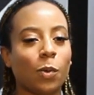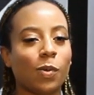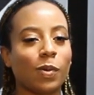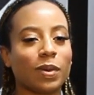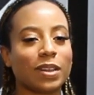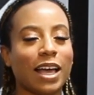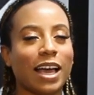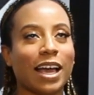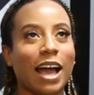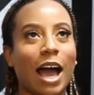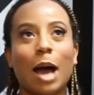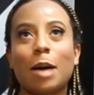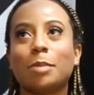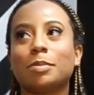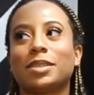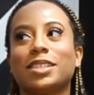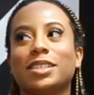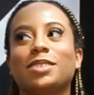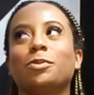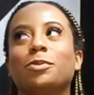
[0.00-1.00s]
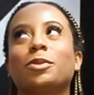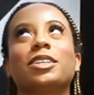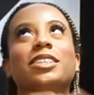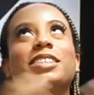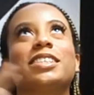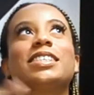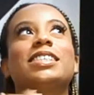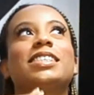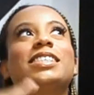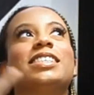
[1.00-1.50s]
like I'm we're
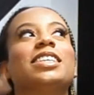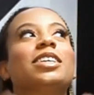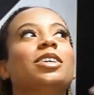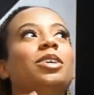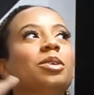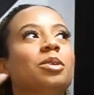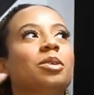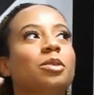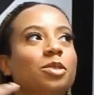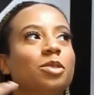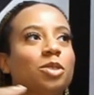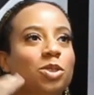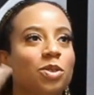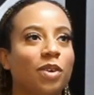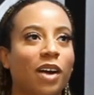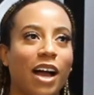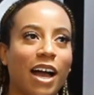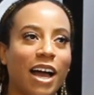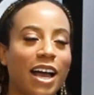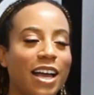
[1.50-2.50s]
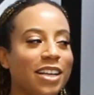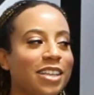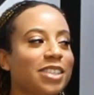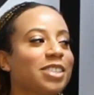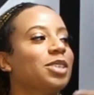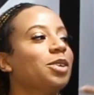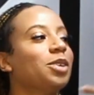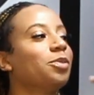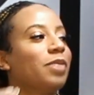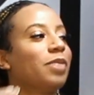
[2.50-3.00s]
still trying
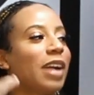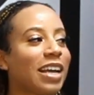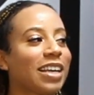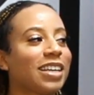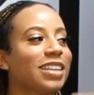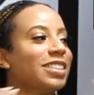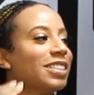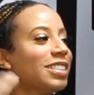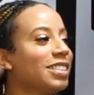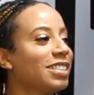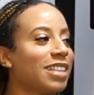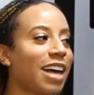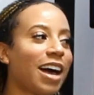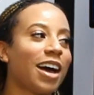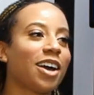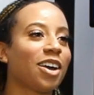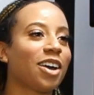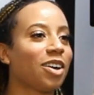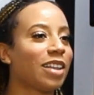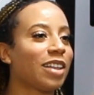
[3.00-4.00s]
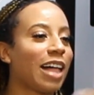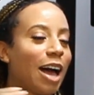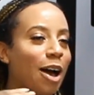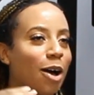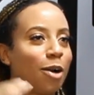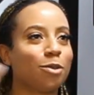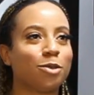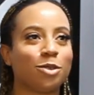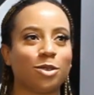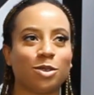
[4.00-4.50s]
Separating. to reconcile
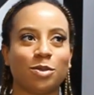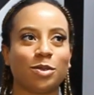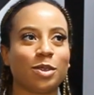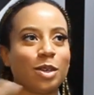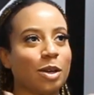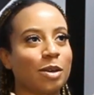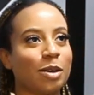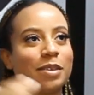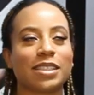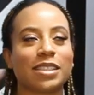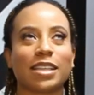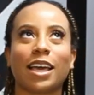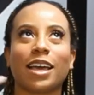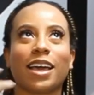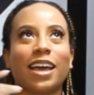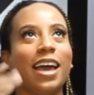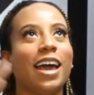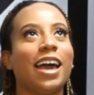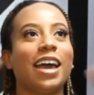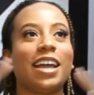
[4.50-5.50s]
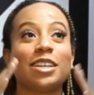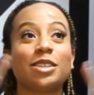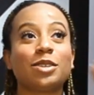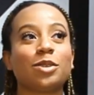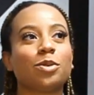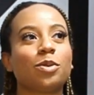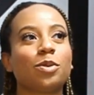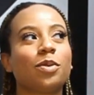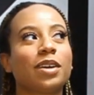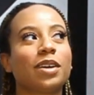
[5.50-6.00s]
how to do you know it's like it's
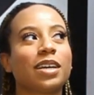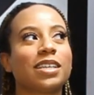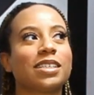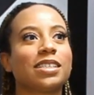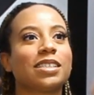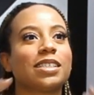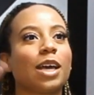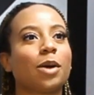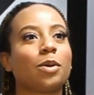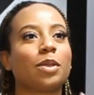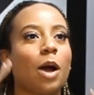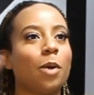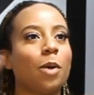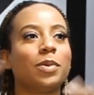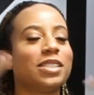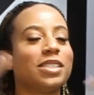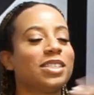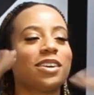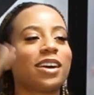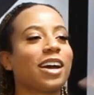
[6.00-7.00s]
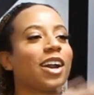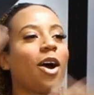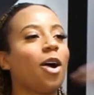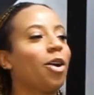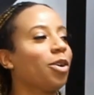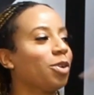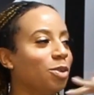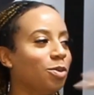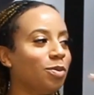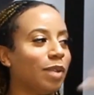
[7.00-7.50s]
annoying because it's like now we still gotta
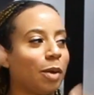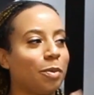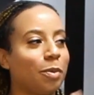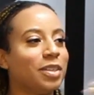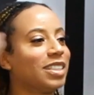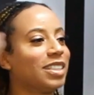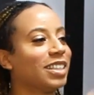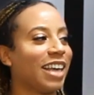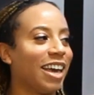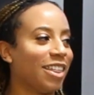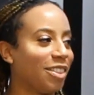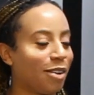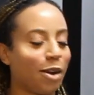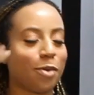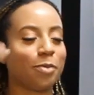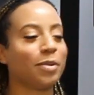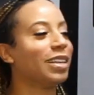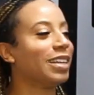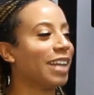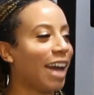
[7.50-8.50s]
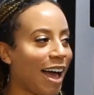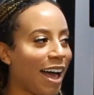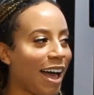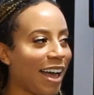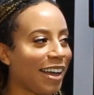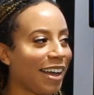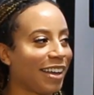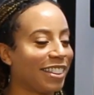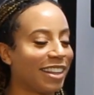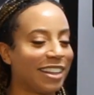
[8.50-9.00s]
argue like we together and mm-hmm, we're not
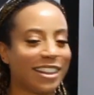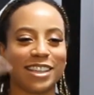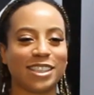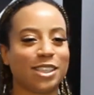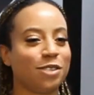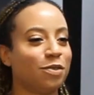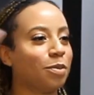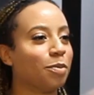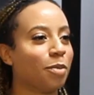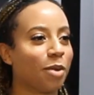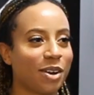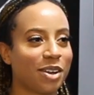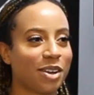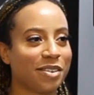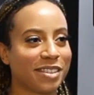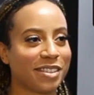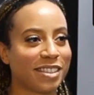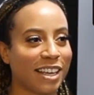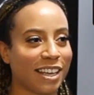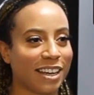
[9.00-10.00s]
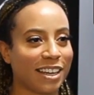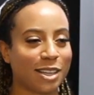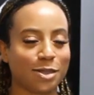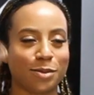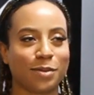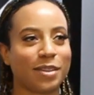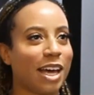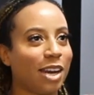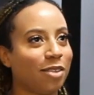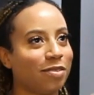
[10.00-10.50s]
and then mm-hmm. that's even mm-hmm. more irritating because we're
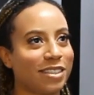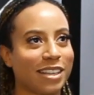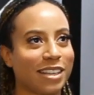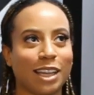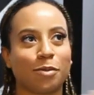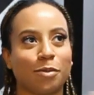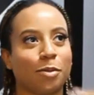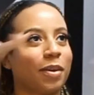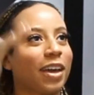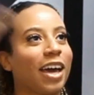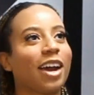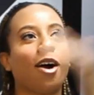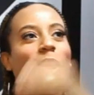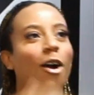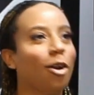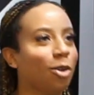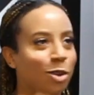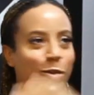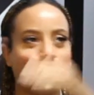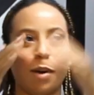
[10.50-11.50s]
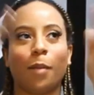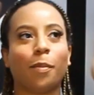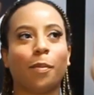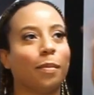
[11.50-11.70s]
yes. not even together but we gotta argue about